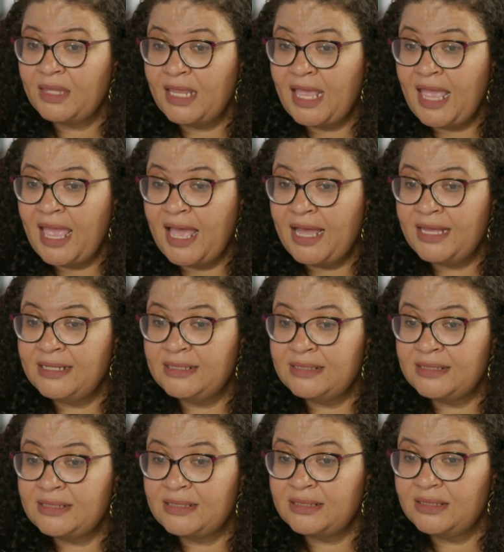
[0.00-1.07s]

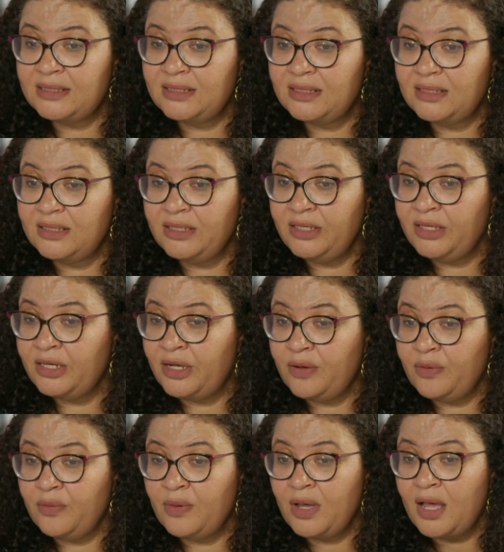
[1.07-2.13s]
And, you
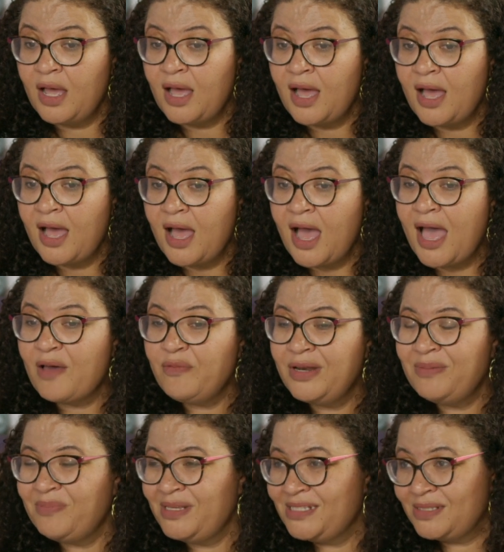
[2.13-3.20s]
know, I
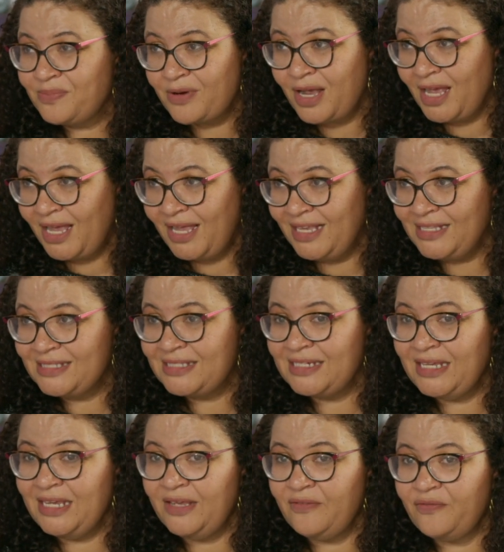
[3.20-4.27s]
wouldn't be surprised
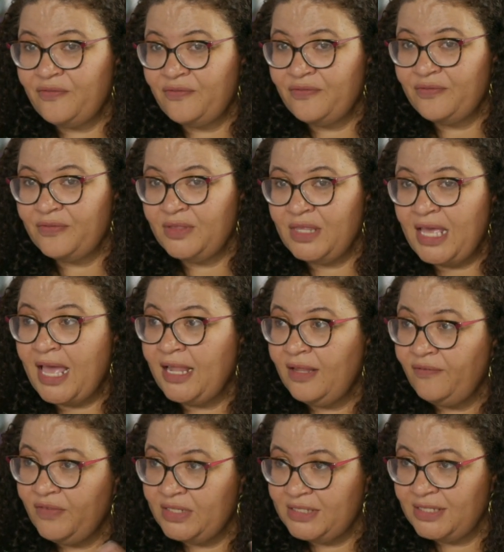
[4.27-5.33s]
if the
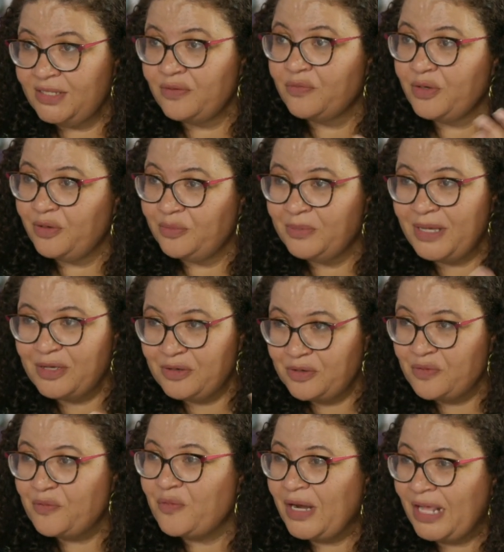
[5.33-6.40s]
elephant in the room,
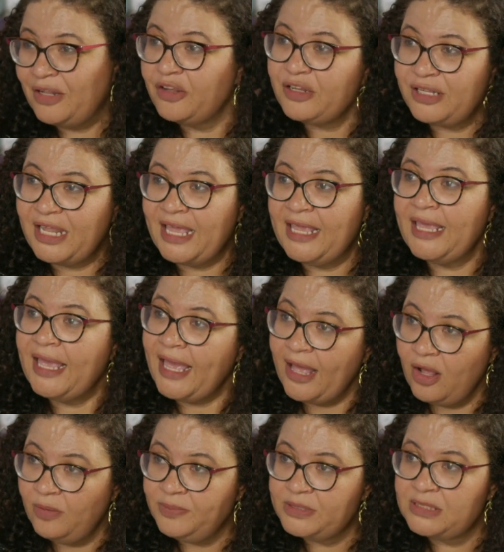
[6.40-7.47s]
what I look like,
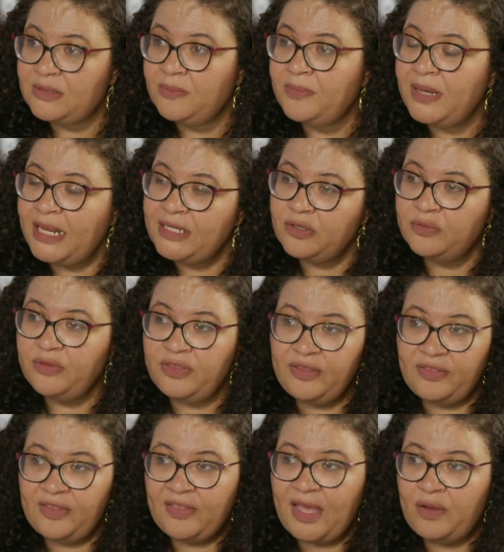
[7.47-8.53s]
helped, but I don't
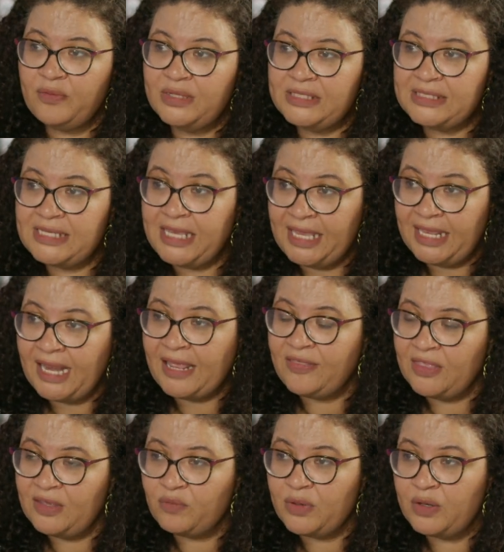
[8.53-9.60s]
think that was it. I
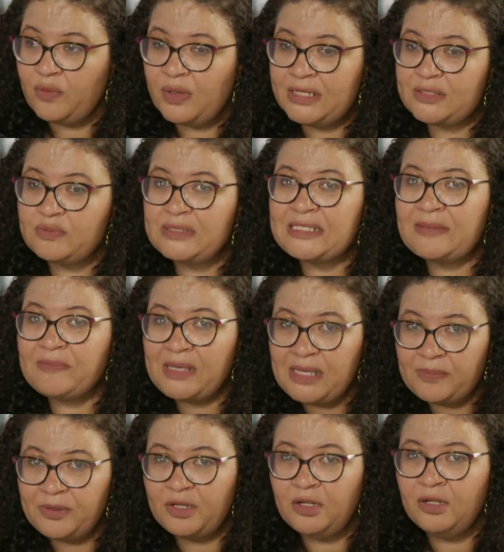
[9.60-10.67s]
think what it was that
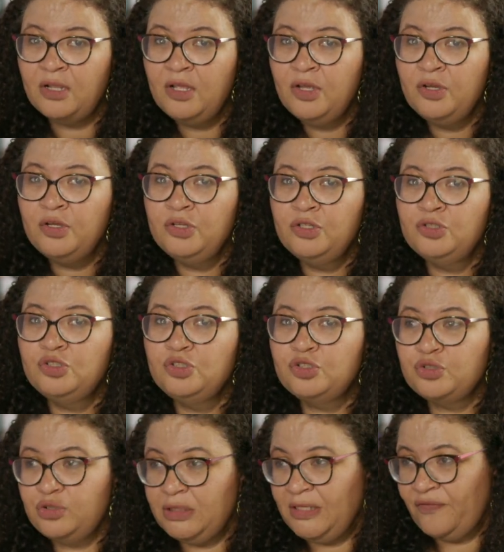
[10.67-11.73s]
people
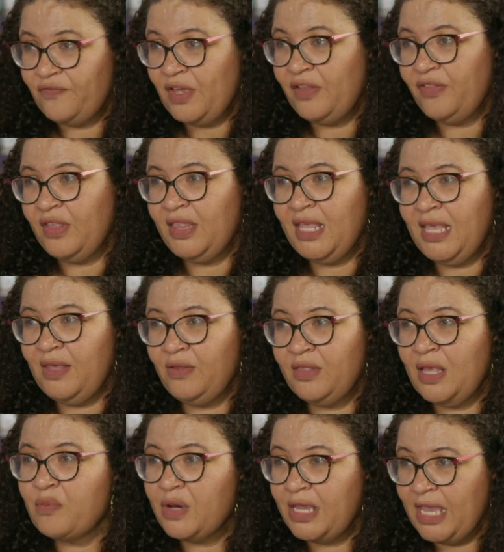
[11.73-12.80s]
truly felt that
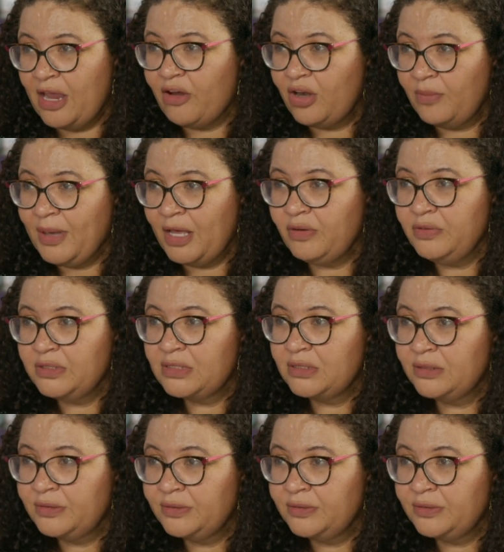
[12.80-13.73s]
they were cared about.